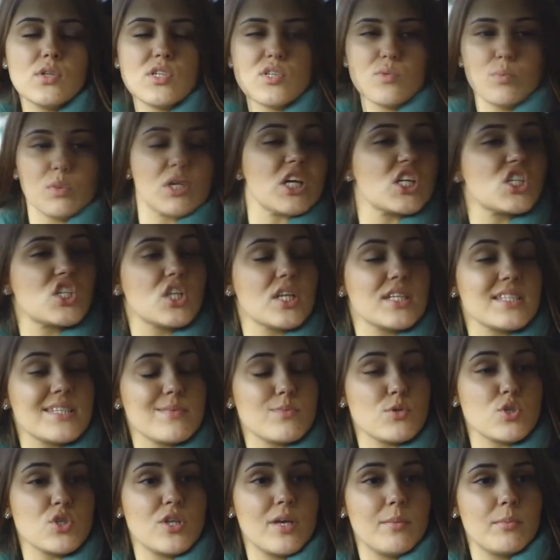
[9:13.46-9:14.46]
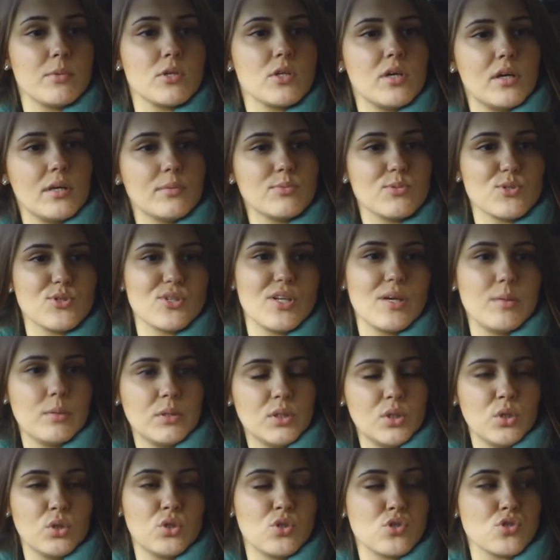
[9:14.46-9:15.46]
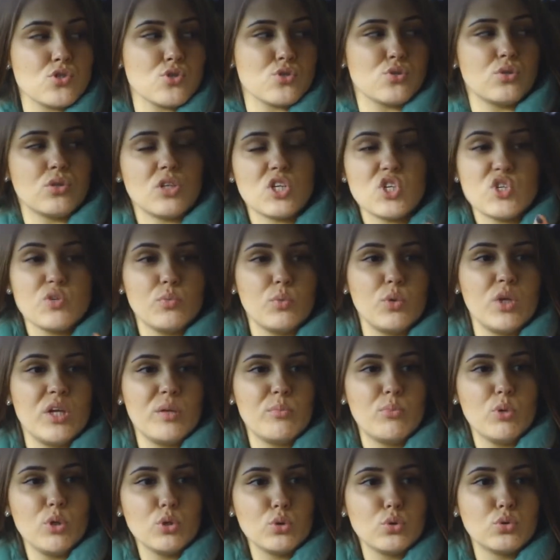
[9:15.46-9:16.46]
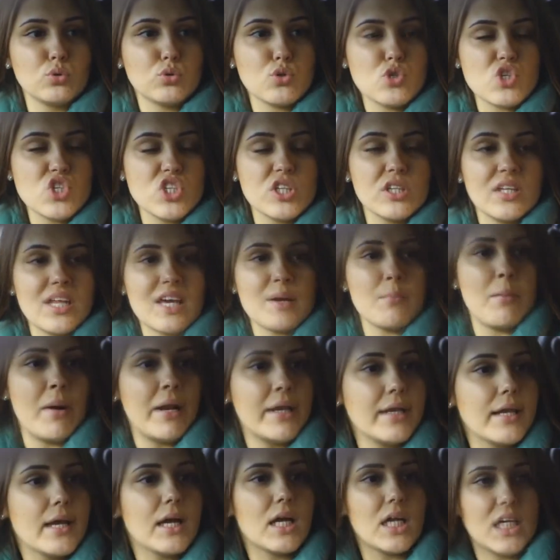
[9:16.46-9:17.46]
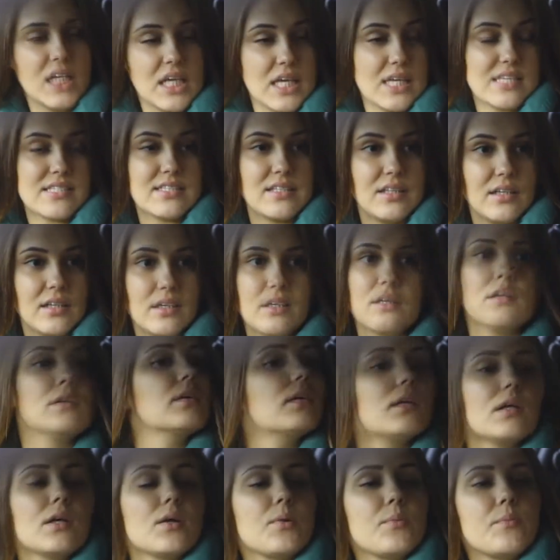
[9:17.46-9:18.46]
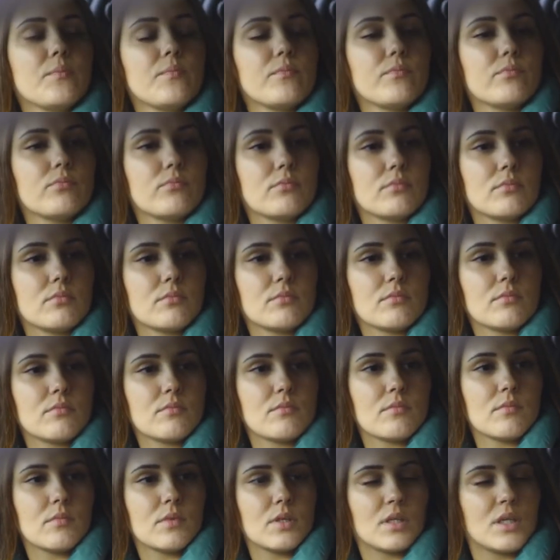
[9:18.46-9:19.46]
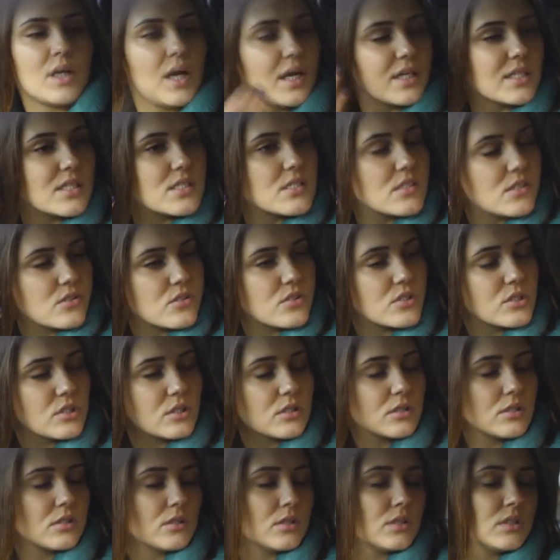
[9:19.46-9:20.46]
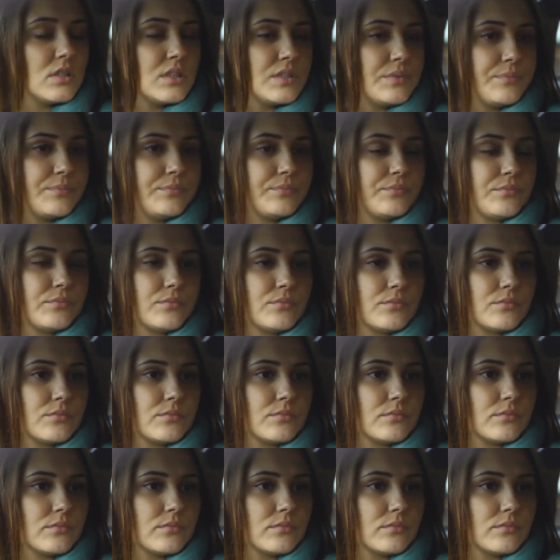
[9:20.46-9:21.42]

am I still in this relationship that's toxic if it doesn't give me the love and the support that I need?